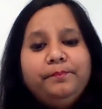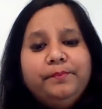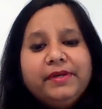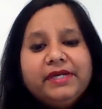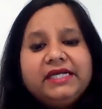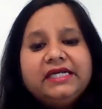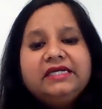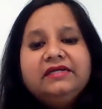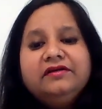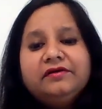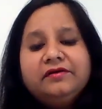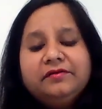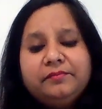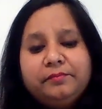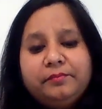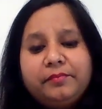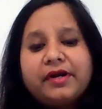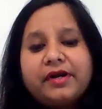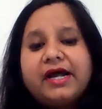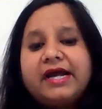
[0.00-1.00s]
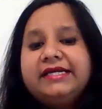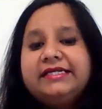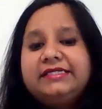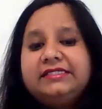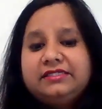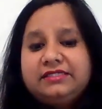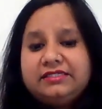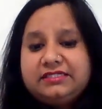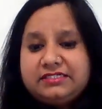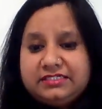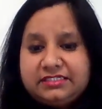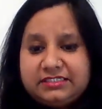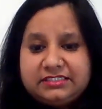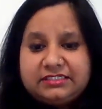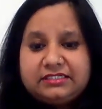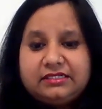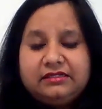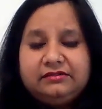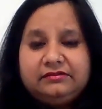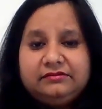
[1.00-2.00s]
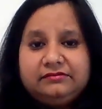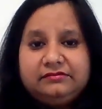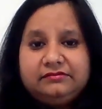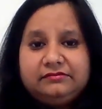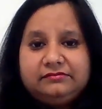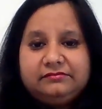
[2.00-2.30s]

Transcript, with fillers: big bright sun.